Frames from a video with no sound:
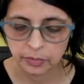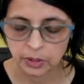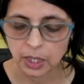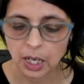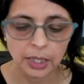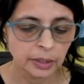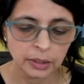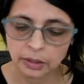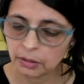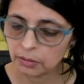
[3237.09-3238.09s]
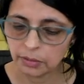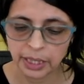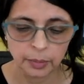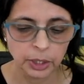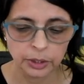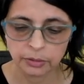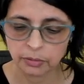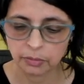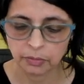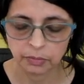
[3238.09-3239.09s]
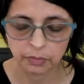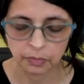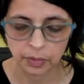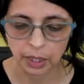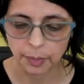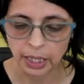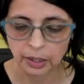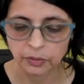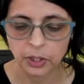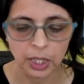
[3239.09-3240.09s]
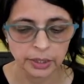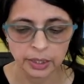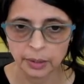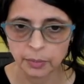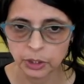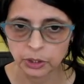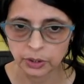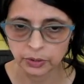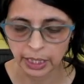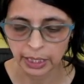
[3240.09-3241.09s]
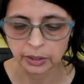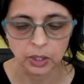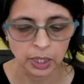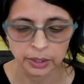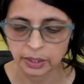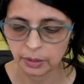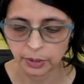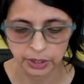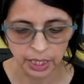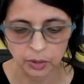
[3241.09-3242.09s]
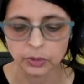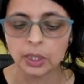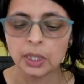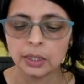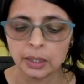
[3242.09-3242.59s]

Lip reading: Not the neighbor above, not the neighbor to the right, not the neighbor down, the